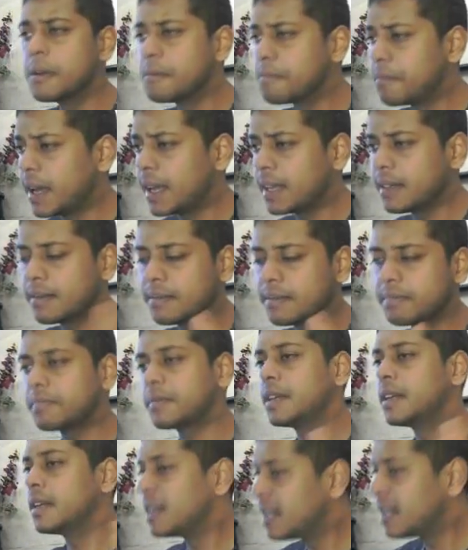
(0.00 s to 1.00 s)
but
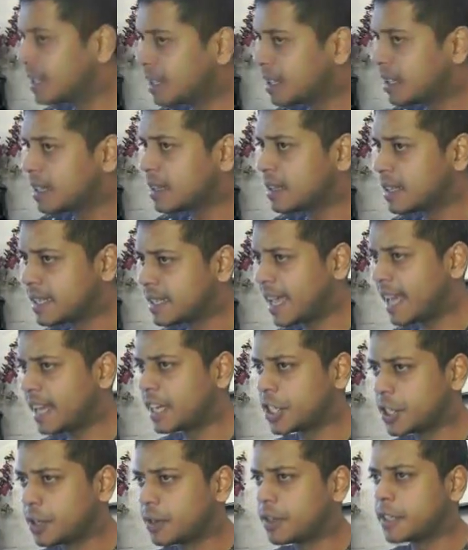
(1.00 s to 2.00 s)
this head
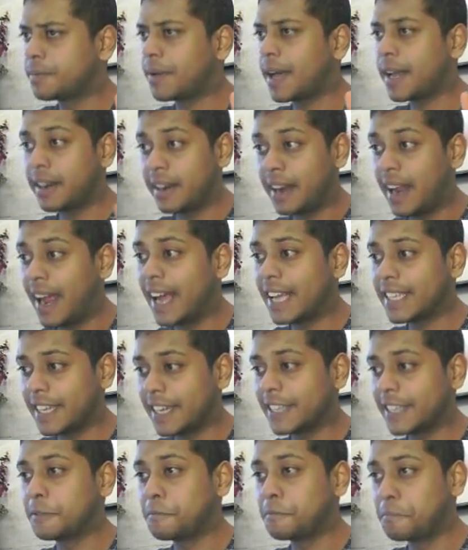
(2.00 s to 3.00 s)
and shoulders pattern, as
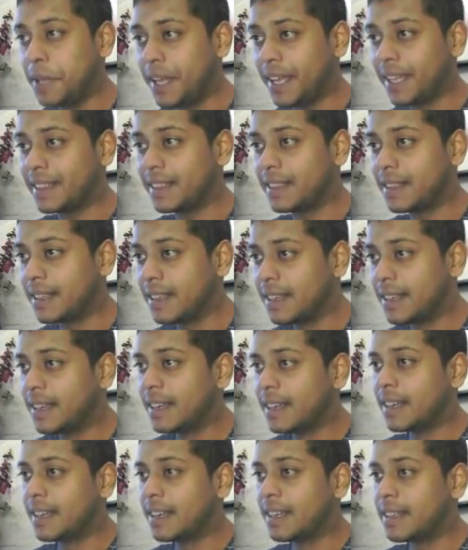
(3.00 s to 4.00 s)
I speak,
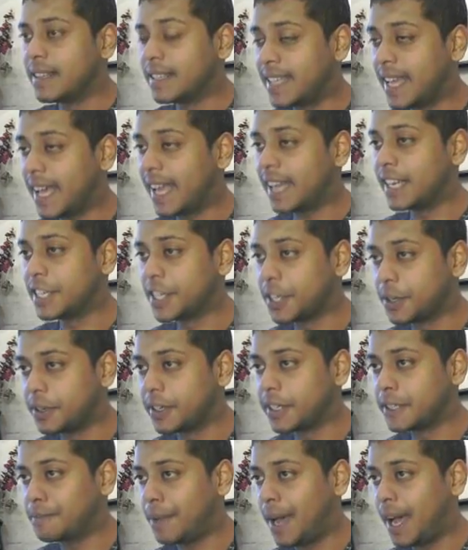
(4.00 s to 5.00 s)
this head and
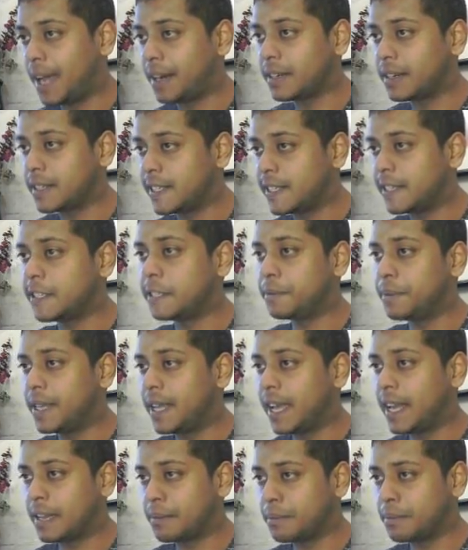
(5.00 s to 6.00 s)
shoulders pattern seems to be
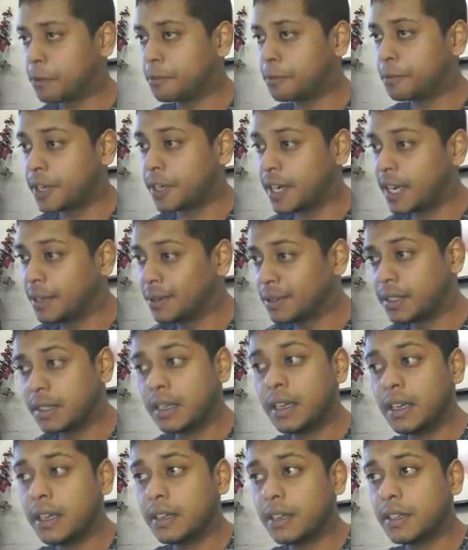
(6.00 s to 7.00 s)
getting more pronounced.
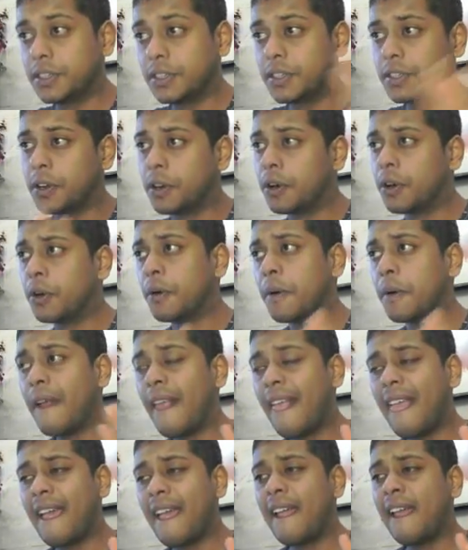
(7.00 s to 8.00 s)
So
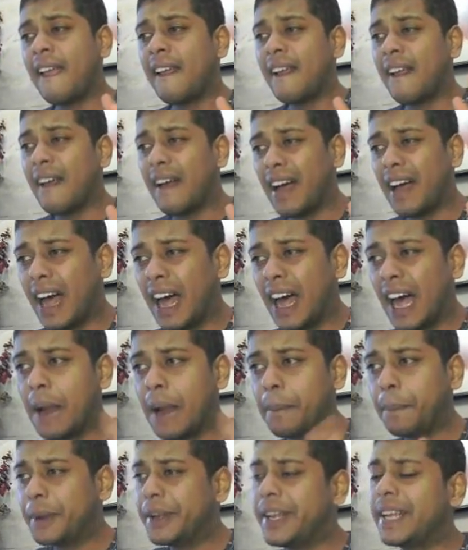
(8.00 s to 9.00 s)

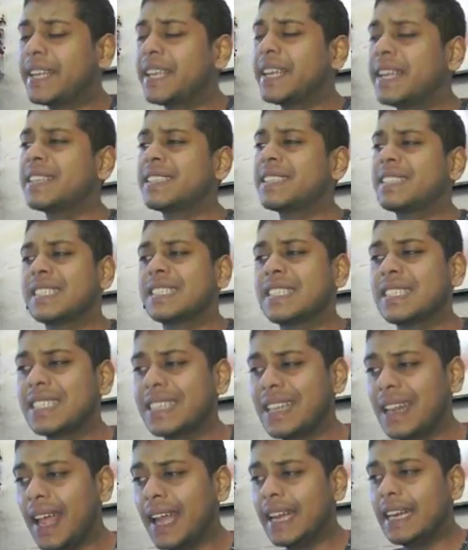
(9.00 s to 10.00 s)
I'm predicting it's
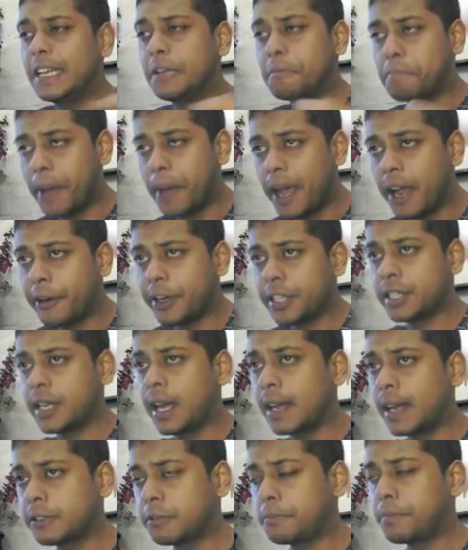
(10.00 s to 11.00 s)
slightly bearish
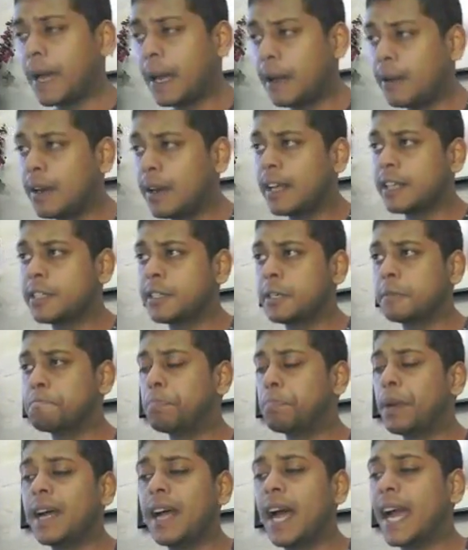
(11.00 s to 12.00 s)
times for Power Ledger,
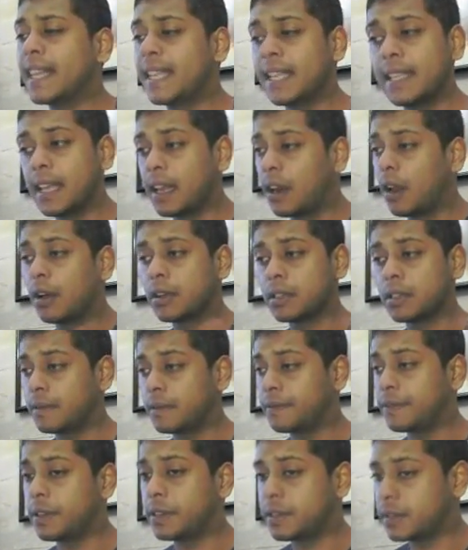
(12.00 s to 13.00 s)
but I think their
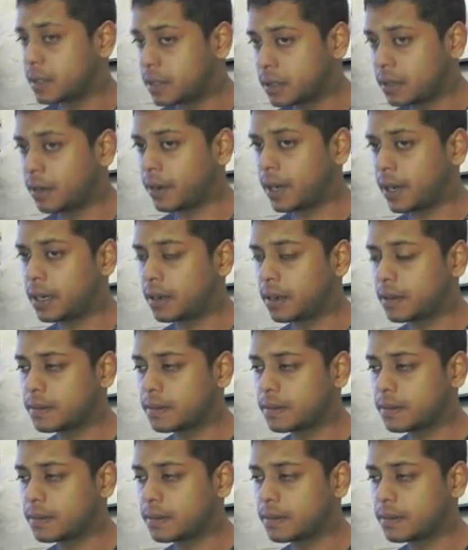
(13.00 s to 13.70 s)
long-term future is great.